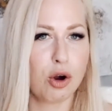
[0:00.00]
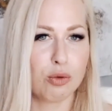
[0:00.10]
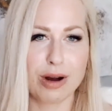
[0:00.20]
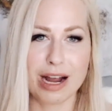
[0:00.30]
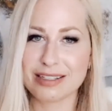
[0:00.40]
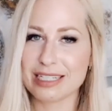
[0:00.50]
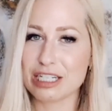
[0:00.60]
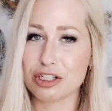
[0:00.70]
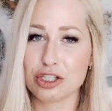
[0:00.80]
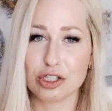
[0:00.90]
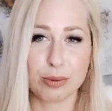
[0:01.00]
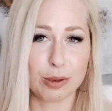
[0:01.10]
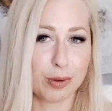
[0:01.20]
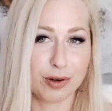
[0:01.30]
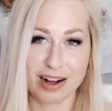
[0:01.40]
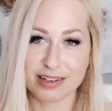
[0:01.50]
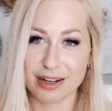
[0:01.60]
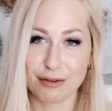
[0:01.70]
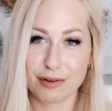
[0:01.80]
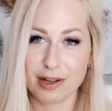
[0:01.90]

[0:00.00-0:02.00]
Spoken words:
Rest is super productive,